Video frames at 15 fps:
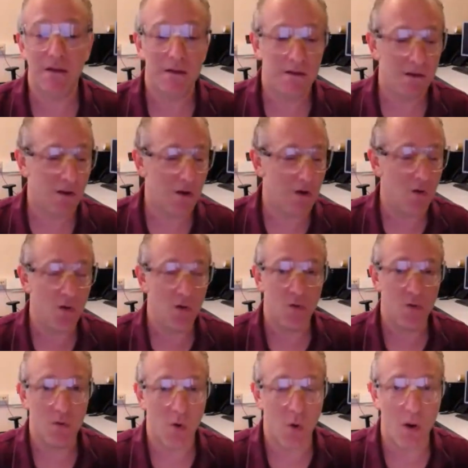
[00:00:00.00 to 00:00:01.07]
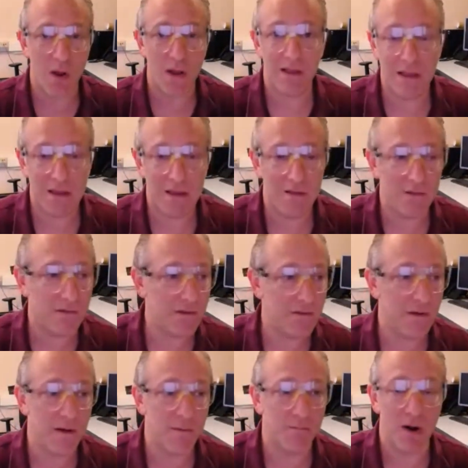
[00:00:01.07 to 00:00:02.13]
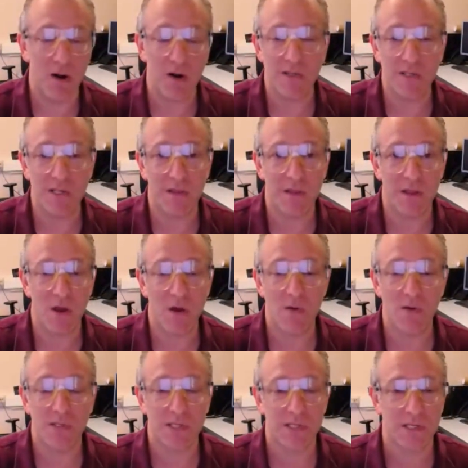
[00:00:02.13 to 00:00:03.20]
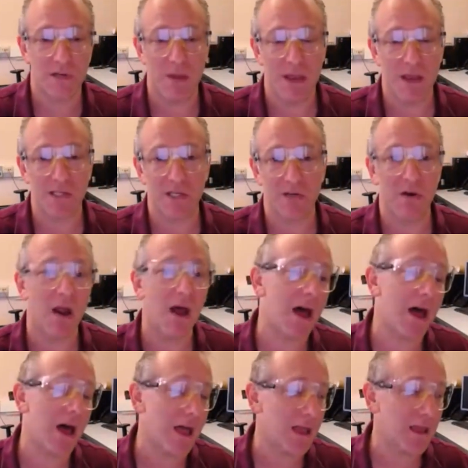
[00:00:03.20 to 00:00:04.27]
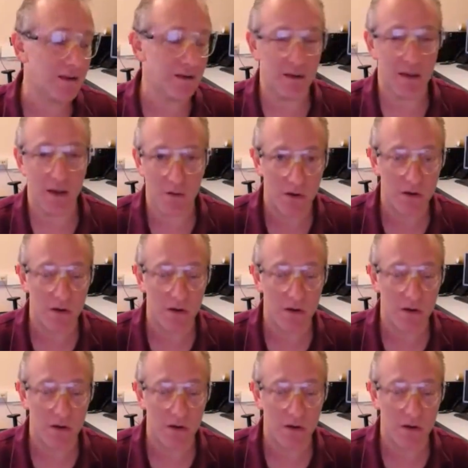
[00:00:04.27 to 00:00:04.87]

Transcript: no oily uh, birds on the coast to make us cry, and you know,